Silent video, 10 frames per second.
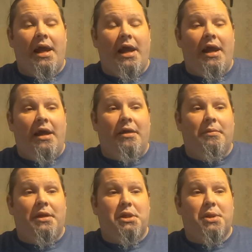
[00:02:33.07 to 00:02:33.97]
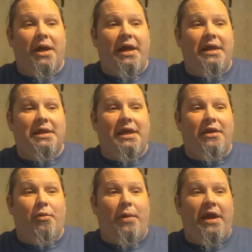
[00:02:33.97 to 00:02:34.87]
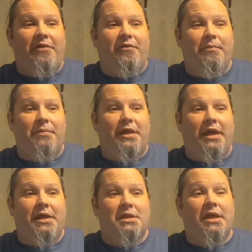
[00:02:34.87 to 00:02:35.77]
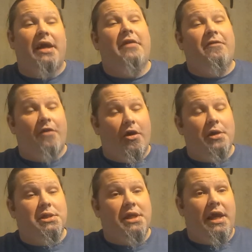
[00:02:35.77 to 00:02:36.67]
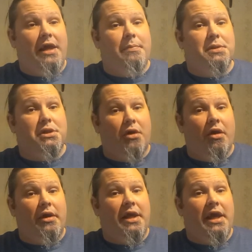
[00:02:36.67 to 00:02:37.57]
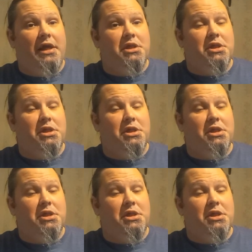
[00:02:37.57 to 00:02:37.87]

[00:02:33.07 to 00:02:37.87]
And I'm going to try to get away from things like Farscape, Stargate,